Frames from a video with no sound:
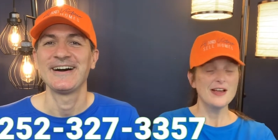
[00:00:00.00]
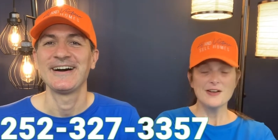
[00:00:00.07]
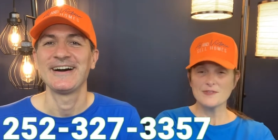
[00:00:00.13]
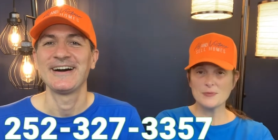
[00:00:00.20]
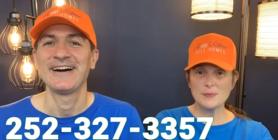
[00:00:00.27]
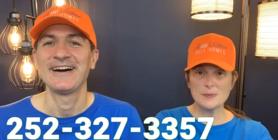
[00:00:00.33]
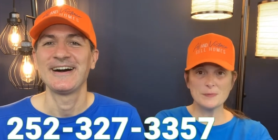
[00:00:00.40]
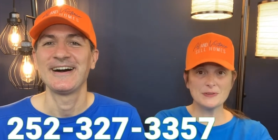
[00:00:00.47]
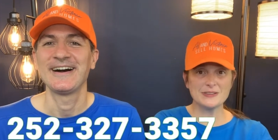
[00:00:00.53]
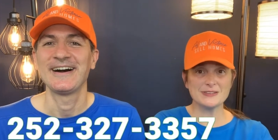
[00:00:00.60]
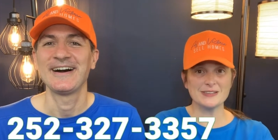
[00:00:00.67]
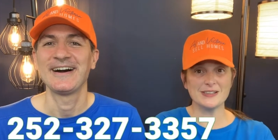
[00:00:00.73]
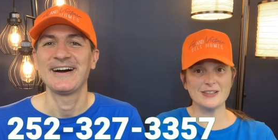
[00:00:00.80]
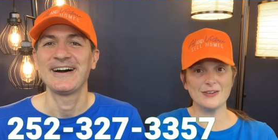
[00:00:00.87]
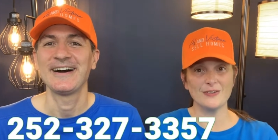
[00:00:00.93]
Speaker 1: from people just
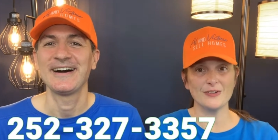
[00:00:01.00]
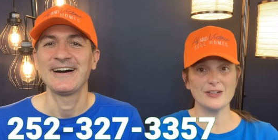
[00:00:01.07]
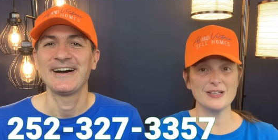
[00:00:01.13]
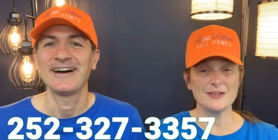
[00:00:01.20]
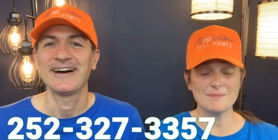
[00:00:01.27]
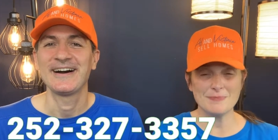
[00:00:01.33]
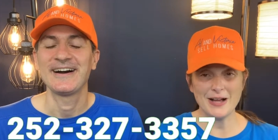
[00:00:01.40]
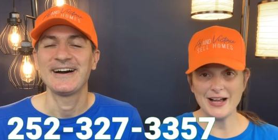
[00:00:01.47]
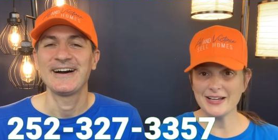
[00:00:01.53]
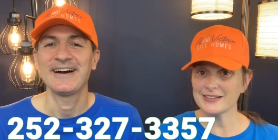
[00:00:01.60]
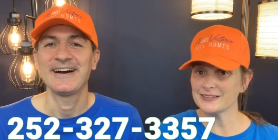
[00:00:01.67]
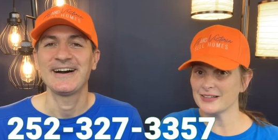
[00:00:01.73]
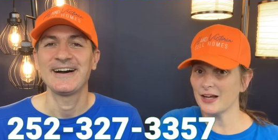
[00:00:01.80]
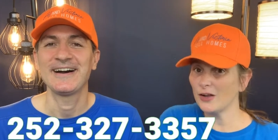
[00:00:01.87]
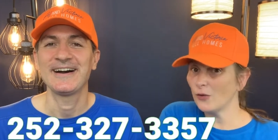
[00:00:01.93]
like you looking to buy,
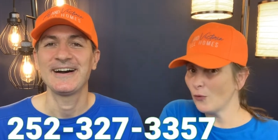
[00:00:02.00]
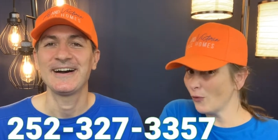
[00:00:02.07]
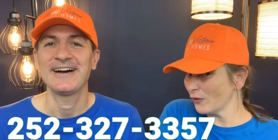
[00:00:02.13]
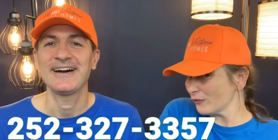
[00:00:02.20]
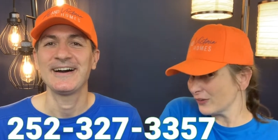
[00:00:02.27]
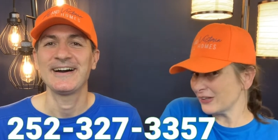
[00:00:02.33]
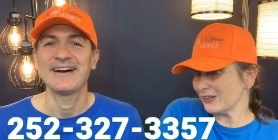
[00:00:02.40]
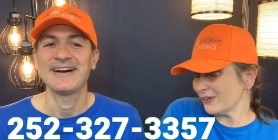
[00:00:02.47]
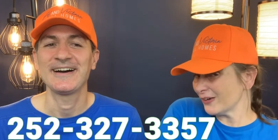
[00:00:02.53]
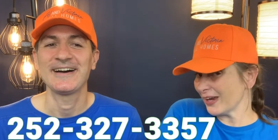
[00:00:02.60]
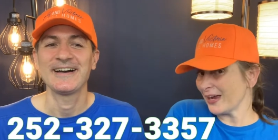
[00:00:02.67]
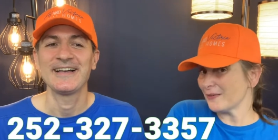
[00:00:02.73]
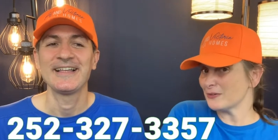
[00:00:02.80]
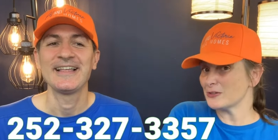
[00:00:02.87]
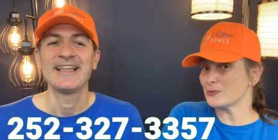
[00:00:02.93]
sell, or
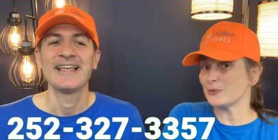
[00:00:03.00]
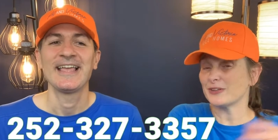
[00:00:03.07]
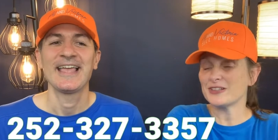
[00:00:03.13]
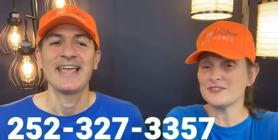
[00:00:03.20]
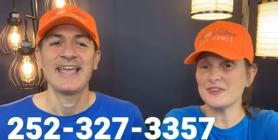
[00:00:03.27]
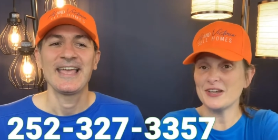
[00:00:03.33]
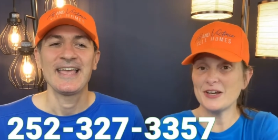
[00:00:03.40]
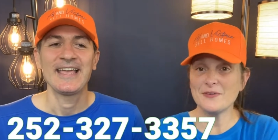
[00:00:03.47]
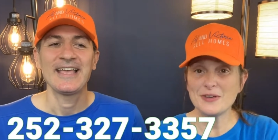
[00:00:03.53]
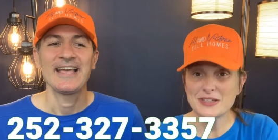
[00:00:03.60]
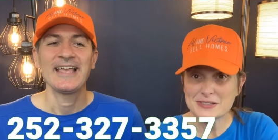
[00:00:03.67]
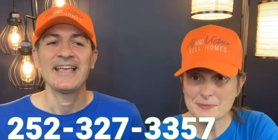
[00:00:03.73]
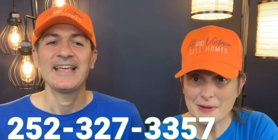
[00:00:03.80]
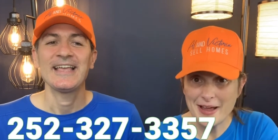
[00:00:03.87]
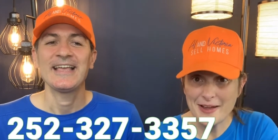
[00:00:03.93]
relocate, which is what this video is
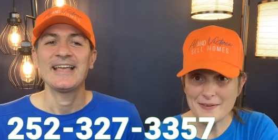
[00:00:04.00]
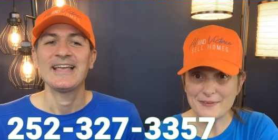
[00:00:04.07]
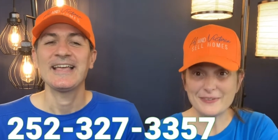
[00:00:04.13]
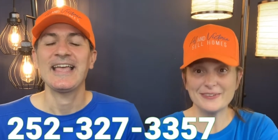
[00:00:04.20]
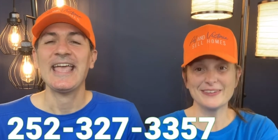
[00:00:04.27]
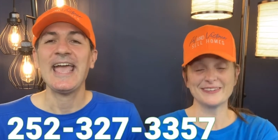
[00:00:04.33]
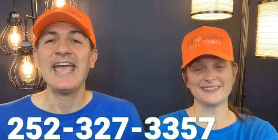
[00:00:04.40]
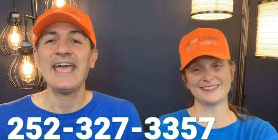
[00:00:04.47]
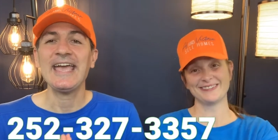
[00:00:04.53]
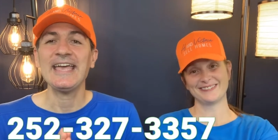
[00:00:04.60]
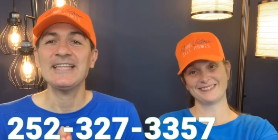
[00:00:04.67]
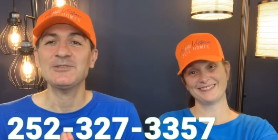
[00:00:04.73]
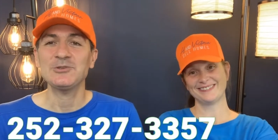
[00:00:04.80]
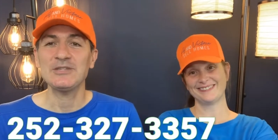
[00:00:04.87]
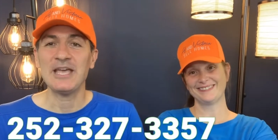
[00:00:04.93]
about.
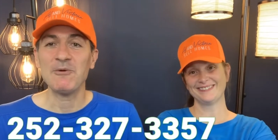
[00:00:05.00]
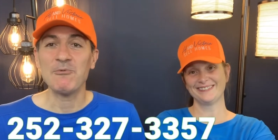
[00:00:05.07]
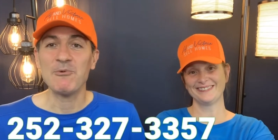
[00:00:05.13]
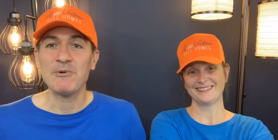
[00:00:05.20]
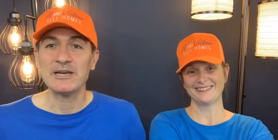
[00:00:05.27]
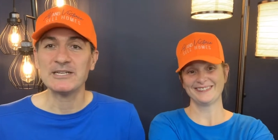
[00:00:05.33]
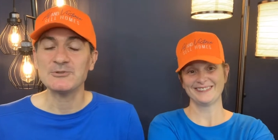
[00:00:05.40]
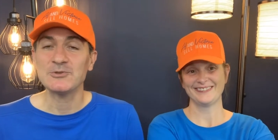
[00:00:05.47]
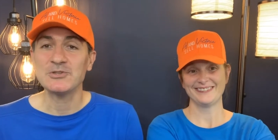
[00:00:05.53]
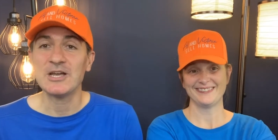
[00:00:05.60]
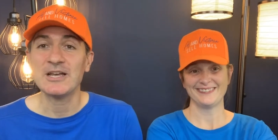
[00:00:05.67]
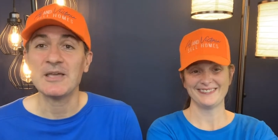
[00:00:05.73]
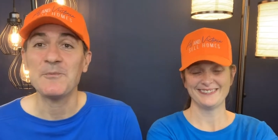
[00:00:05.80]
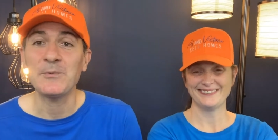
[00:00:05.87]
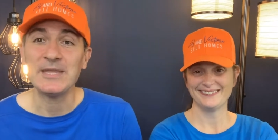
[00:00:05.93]
Speaker 2: And today we wanted to talk,
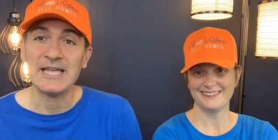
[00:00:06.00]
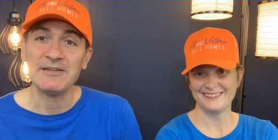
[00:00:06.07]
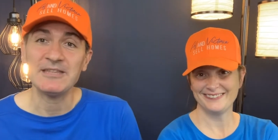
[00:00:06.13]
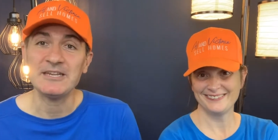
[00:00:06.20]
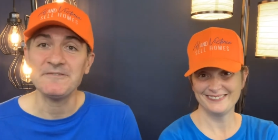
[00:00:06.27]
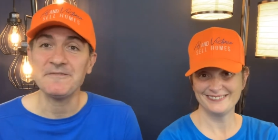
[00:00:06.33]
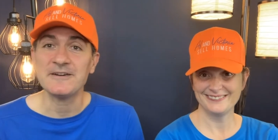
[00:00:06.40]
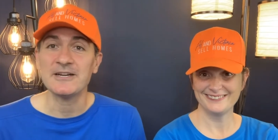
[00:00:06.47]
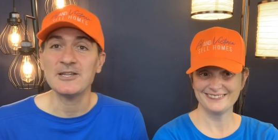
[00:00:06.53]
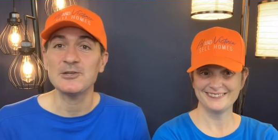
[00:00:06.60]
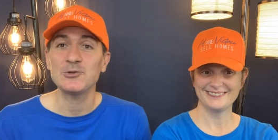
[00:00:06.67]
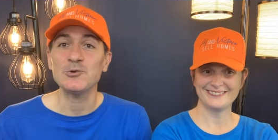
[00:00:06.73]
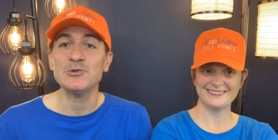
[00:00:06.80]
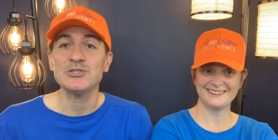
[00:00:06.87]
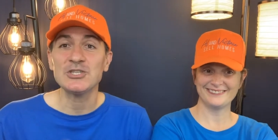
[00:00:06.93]
without any further
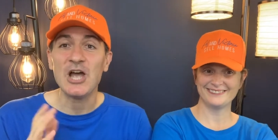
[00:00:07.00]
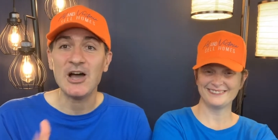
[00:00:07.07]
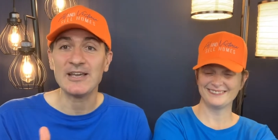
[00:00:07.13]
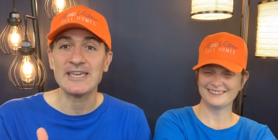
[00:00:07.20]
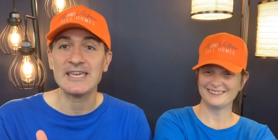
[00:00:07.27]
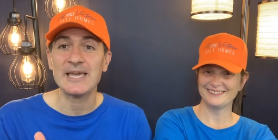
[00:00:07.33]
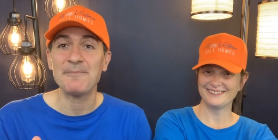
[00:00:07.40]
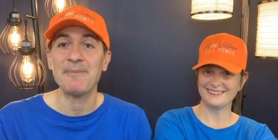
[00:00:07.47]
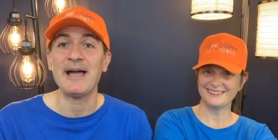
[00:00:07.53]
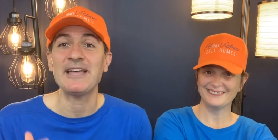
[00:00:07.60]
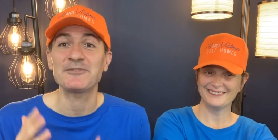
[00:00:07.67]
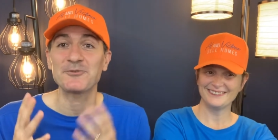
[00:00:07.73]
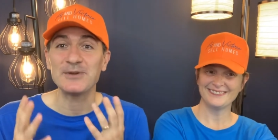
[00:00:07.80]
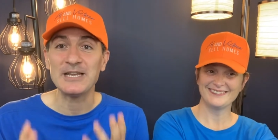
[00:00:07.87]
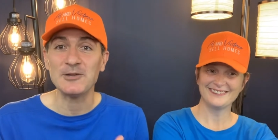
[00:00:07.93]
ado, talking about
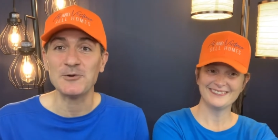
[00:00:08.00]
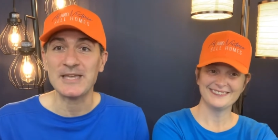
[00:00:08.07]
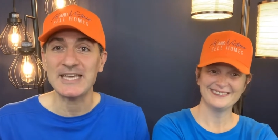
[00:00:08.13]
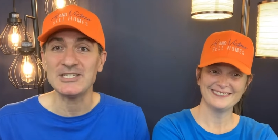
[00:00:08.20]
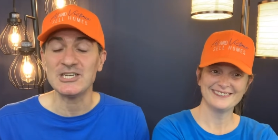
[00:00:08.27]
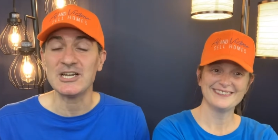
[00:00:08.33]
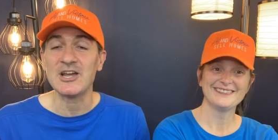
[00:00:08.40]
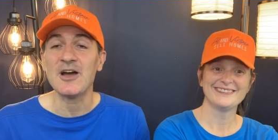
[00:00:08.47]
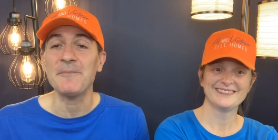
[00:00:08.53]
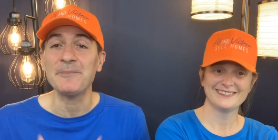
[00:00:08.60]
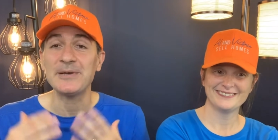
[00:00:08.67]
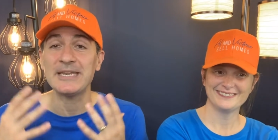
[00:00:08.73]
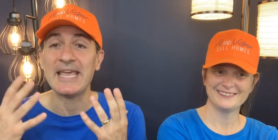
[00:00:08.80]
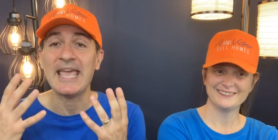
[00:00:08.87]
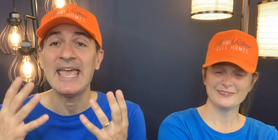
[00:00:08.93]
relocation
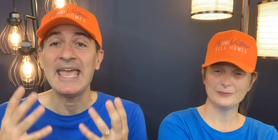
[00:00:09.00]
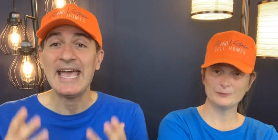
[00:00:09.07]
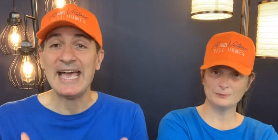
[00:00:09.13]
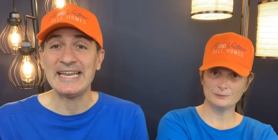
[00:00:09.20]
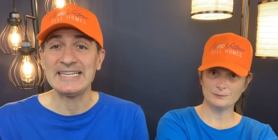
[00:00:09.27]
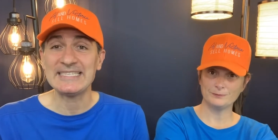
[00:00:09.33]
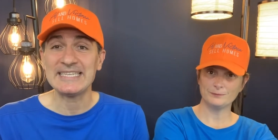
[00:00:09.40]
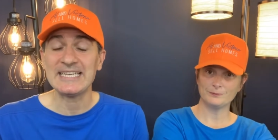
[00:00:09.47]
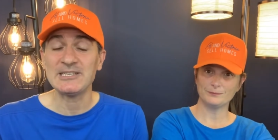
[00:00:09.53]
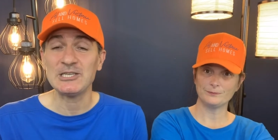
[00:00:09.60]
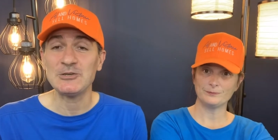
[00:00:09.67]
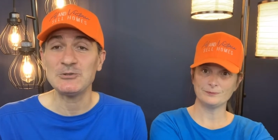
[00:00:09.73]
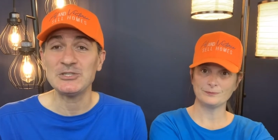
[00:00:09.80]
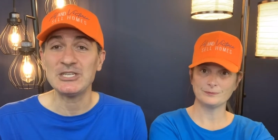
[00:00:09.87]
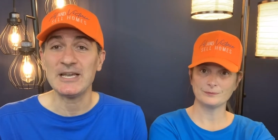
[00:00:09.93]
company. And stay
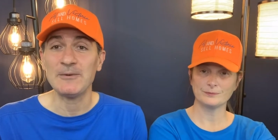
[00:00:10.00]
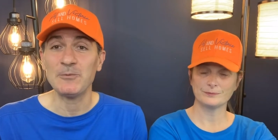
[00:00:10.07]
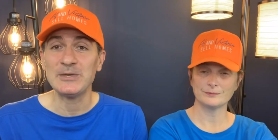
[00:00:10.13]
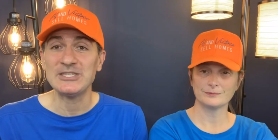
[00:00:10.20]
tuned with